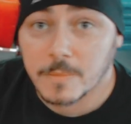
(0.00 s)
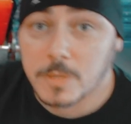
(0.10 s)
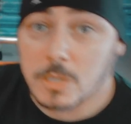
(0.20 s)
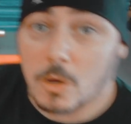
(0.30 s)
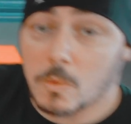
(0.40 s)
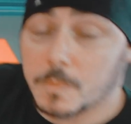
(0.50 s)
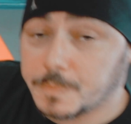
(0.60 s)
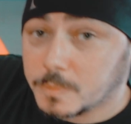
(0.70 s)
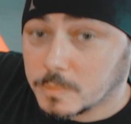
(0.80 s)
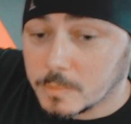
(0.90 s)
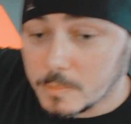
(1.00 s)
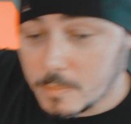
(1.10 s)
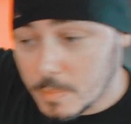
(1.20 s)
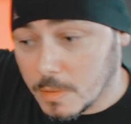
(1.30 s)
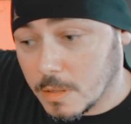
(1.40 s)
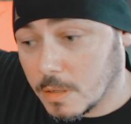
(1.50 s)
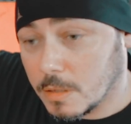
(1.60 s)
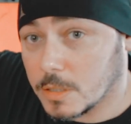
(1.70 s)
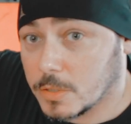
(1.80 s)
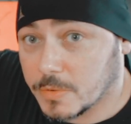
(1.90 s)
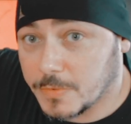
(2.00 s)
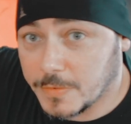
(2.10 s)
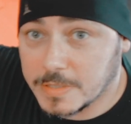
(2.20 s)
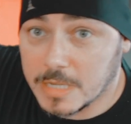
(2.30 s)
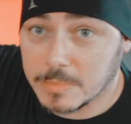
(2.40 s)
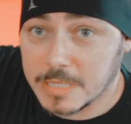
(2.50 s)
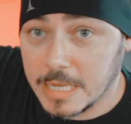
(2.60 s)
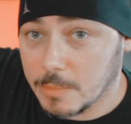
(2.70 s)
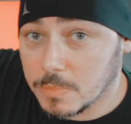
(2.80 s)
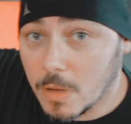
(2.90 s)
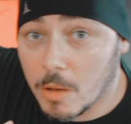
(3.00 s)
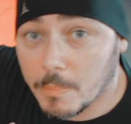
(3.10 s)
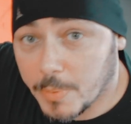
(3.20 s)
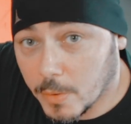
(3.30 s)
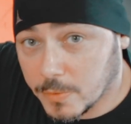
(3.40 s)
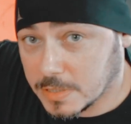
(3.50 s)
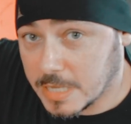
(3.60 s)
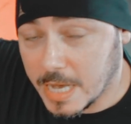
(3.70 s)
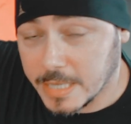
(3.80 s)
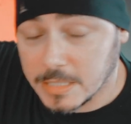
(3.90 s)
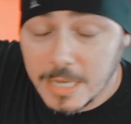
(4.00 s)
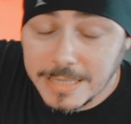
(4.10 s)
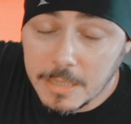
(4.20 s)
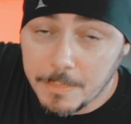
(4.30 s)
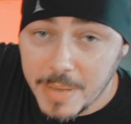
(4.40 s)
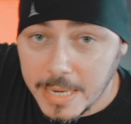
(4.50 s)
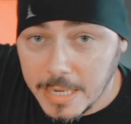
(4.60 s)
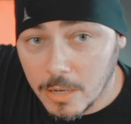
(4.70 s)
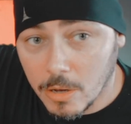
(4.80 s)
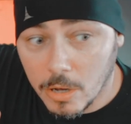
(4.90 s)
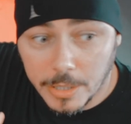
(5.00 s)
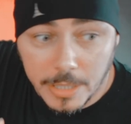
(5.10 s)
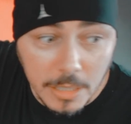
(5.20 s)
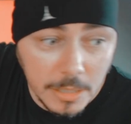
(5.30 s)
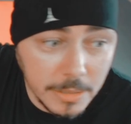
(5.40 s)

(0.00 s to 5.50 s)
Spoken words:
so you do it 50 times daily on both sides, depending on